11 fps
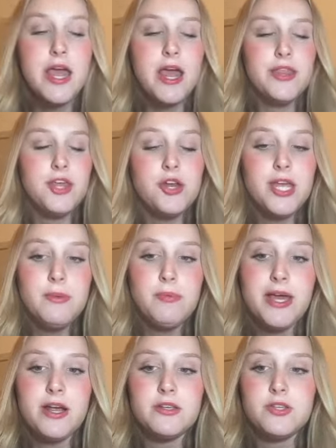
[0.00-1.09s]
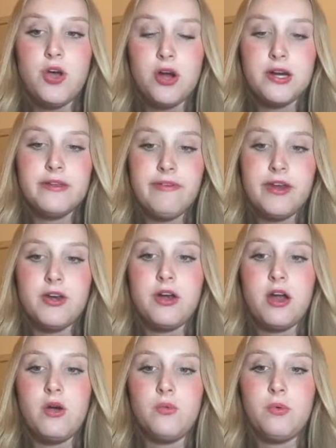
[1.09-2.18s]
Their key players are
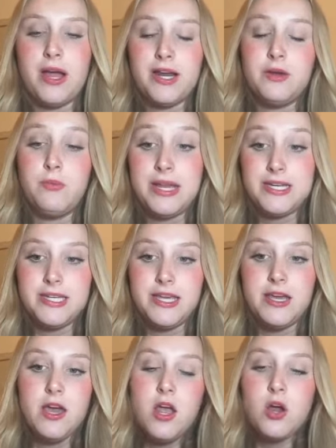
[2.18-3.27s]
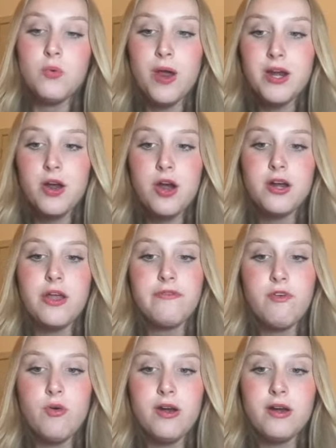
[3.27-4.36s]
defender Wendy Reinhard,
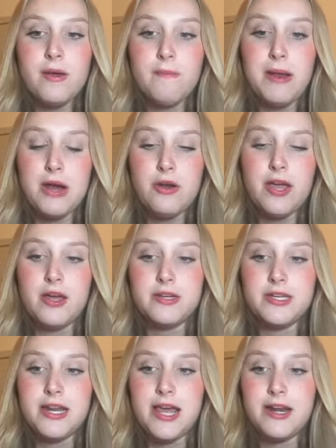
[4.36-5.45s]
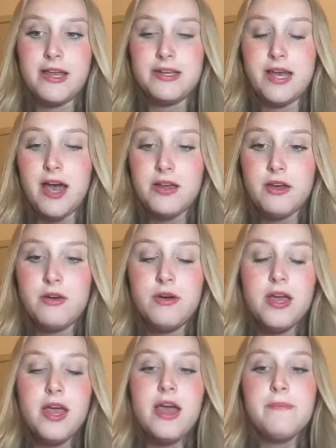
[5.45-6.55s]
forward Mary Antoinette Catado,
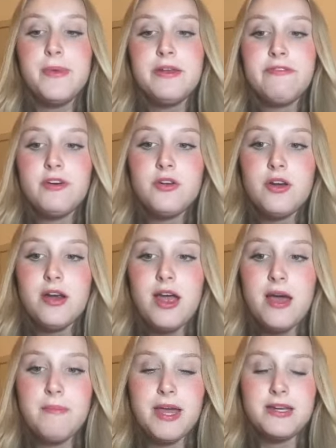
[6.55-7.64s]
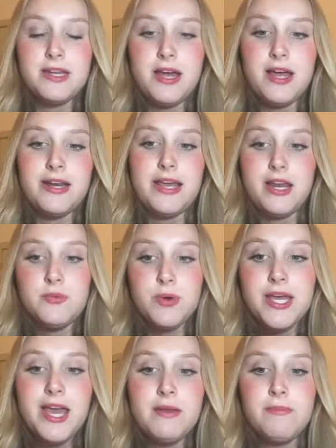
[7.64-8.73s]
midfielder Amandine
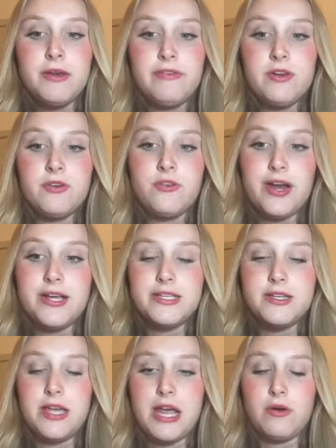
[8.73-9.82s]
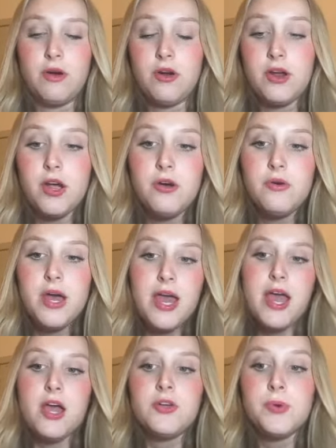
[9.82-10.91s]
Henry, and midfielder Grace Guerrero.
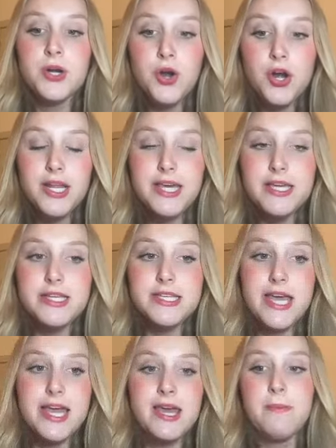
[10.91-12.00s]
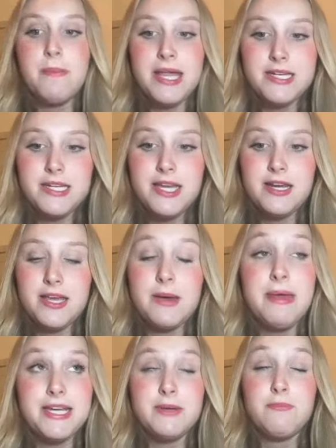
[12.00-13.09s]
Renard is a
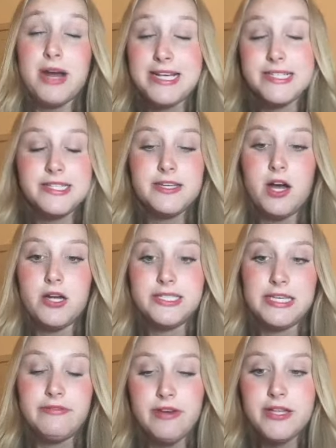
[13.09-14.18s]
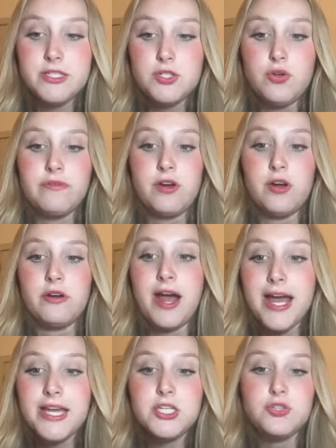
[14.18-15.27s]
commanding presence on defense, known for her
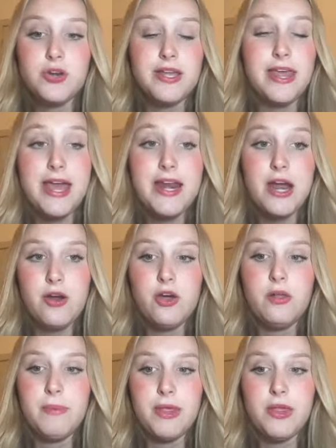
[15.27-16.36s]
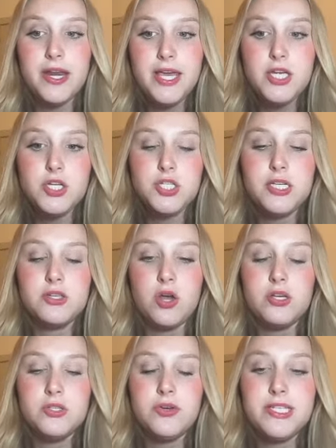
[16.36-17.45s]
height, strength, and aerial ability. She is
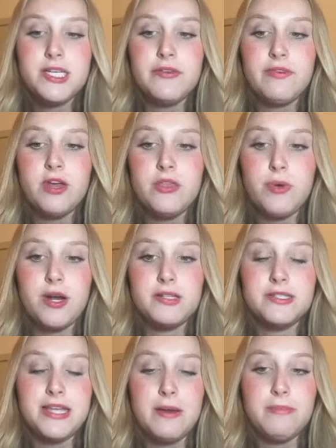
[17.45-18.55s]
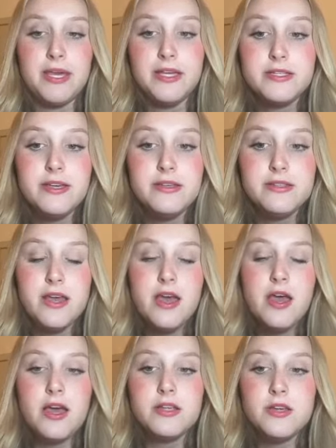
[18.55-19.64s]
also a significant threat on set pieces.
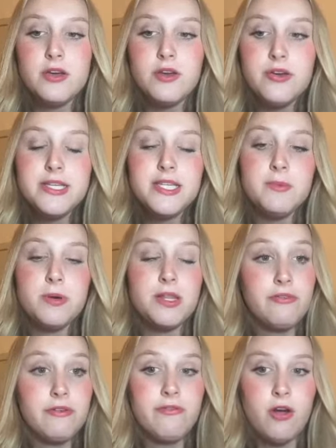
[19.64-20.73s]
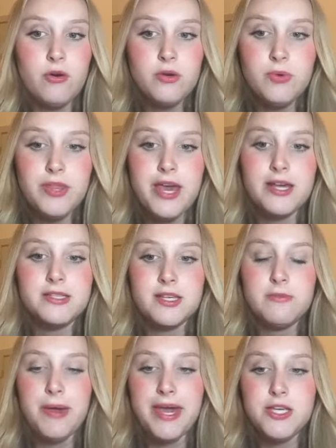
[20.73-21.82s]
Katoto is a prolific forward with
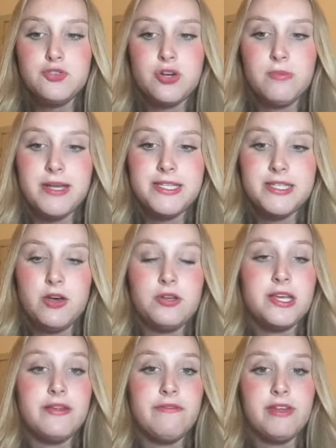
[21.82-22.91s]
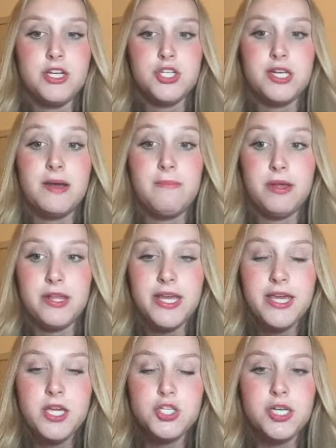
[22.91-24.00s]
excellent pace, dribbling skills, and finishing
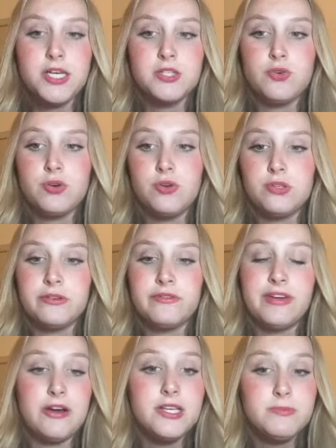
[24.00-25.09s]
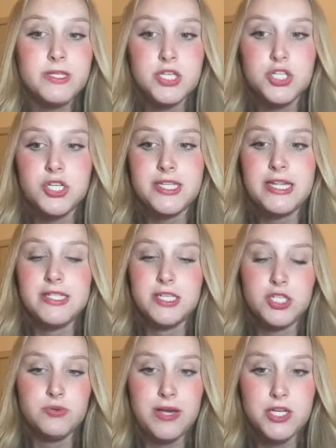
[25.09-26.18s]
ability. She can score goals from various positions and
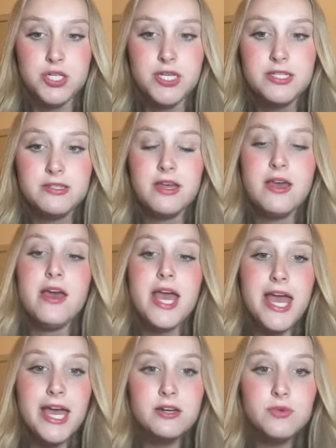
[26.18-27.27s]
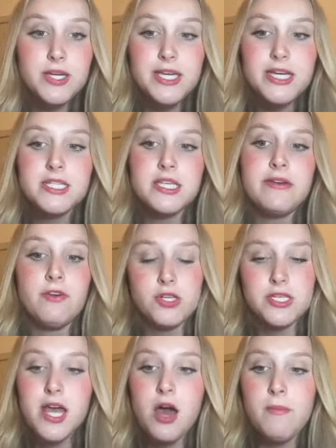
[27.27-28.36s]
situations. Henry is a
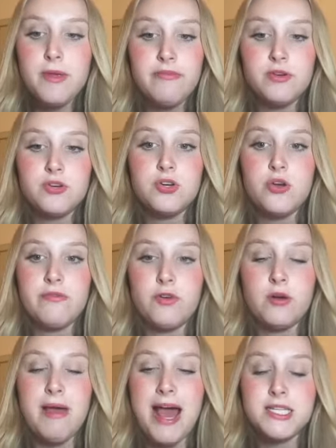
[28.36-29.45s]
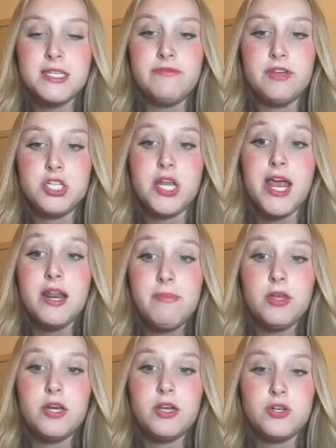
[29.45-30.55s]
versatile midfielder known for her passing vision and
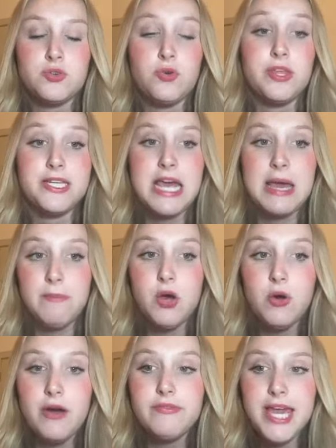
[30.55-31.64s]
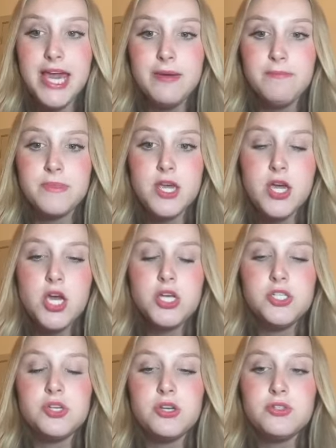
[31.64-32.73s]
ability to control the tempo of the game.
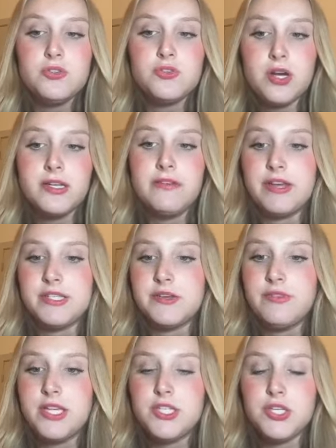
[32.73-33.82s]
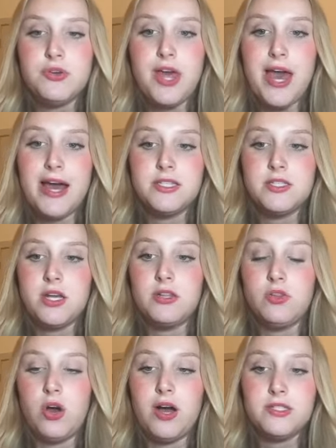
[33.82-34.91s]
She's also strong defensively, too. That adds a
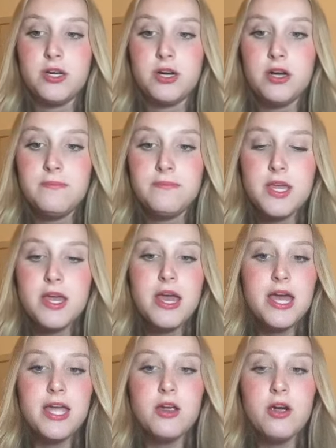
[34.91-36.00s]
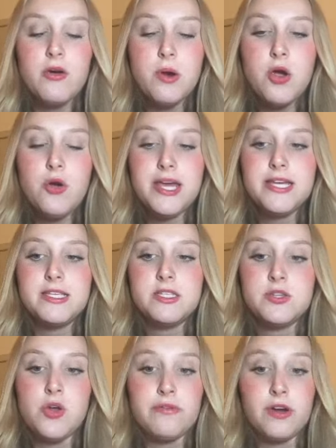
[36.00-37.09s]
lot to her. Guerrero is
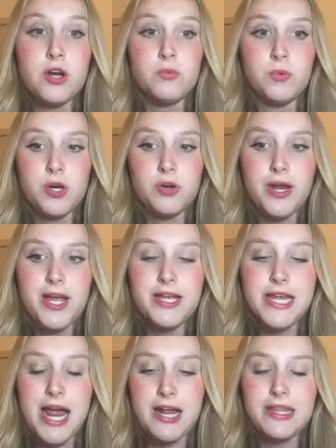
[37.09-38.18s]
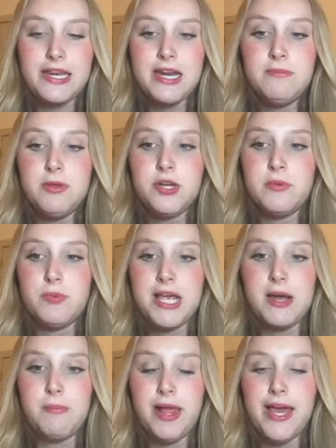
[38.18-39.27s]
known for her work rate, tackling, and ability to break
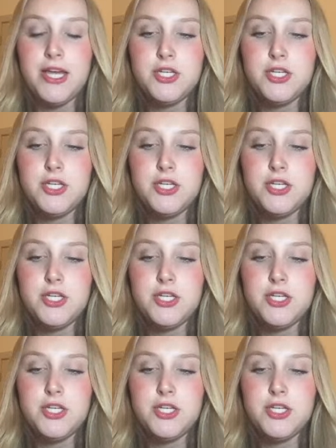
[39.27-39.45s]
up play.